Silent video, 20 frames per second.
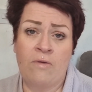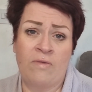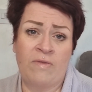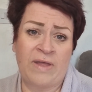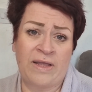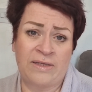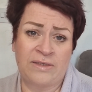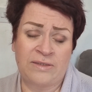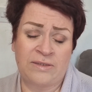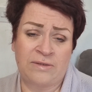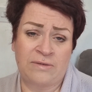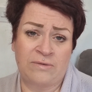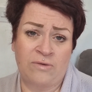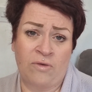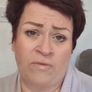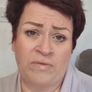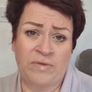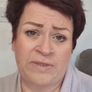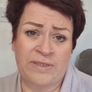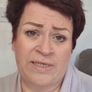that's
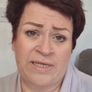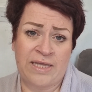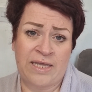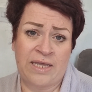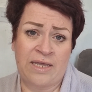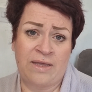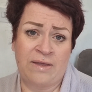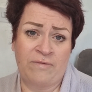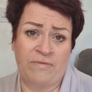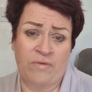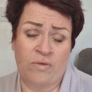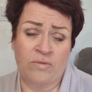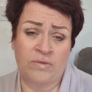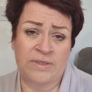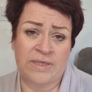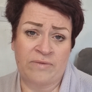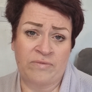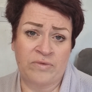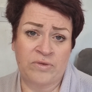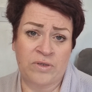obviously false
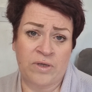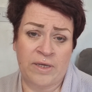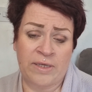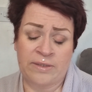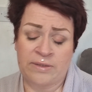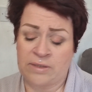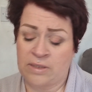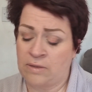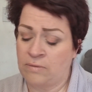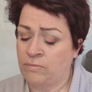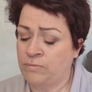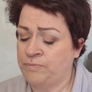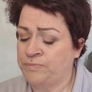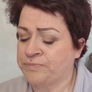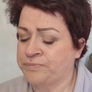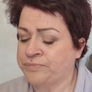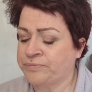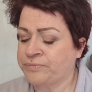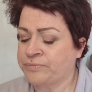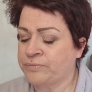advertising.
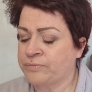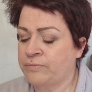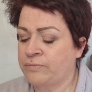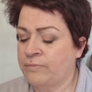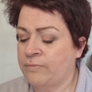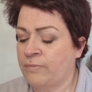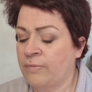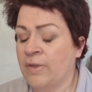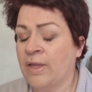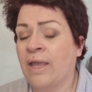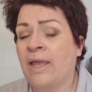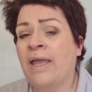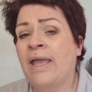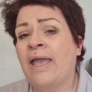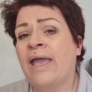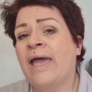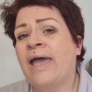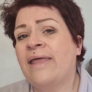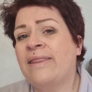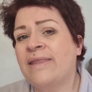
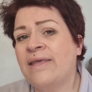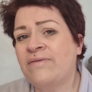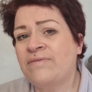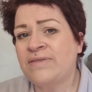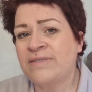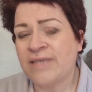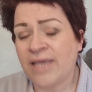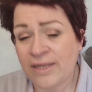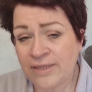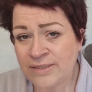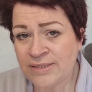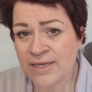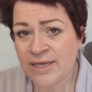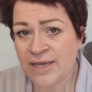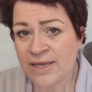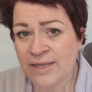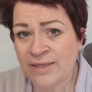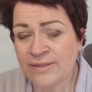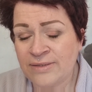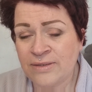And they've set
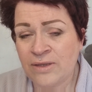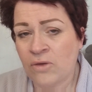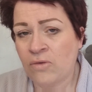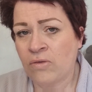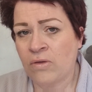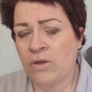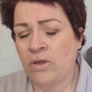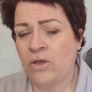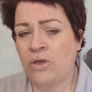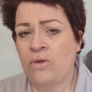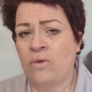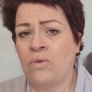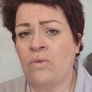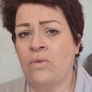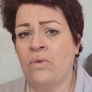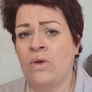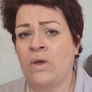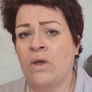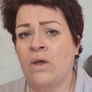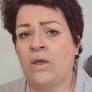it so that
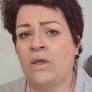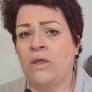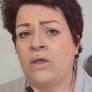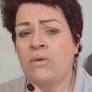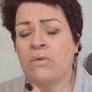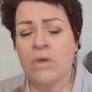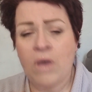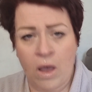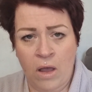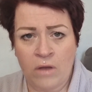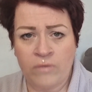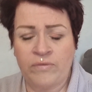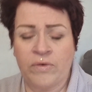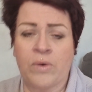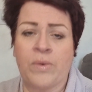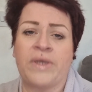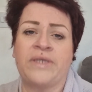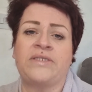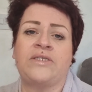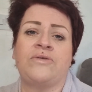you can't
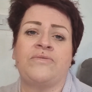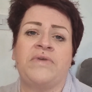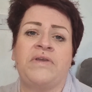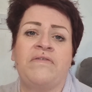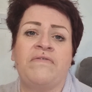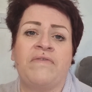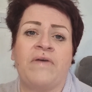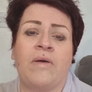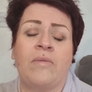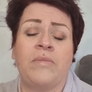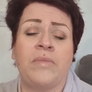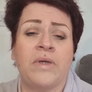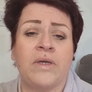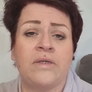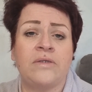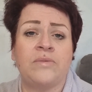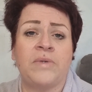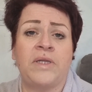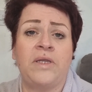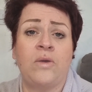request a refund
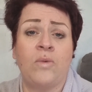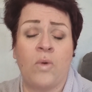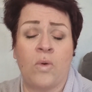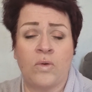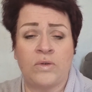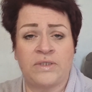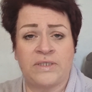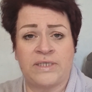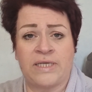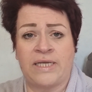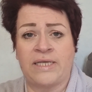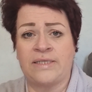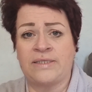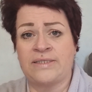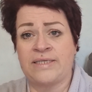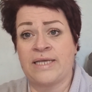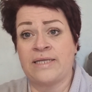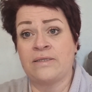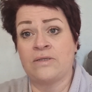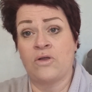because when you ordered it, it
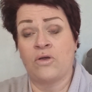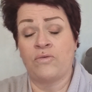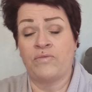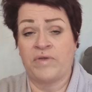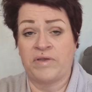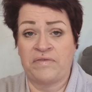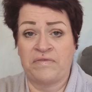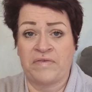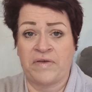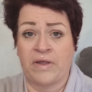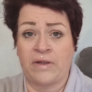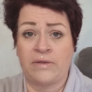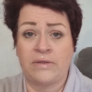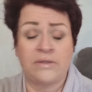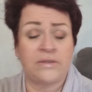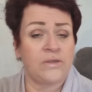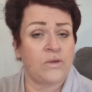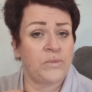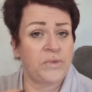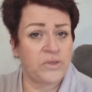said no refunds,
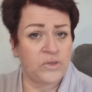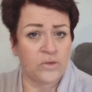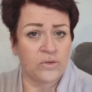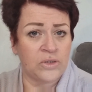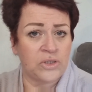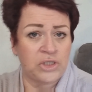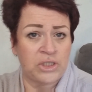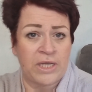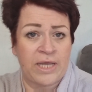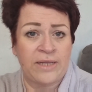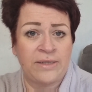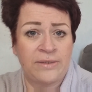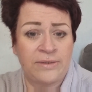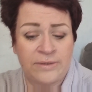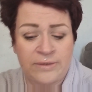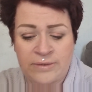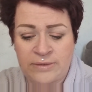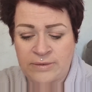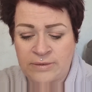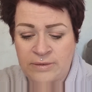so we took the
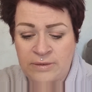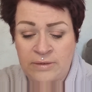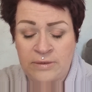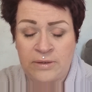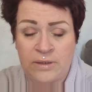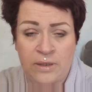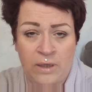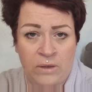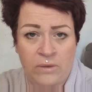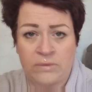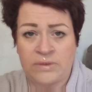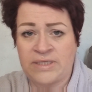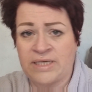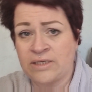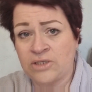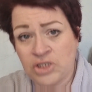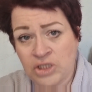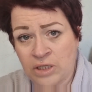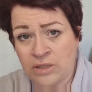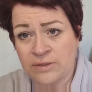chance, you know,
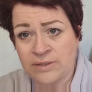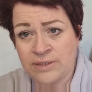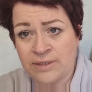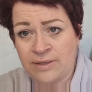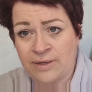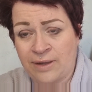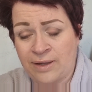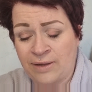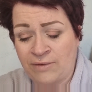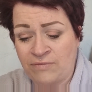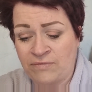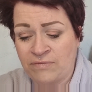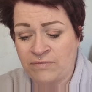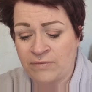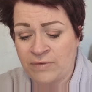take chance in life.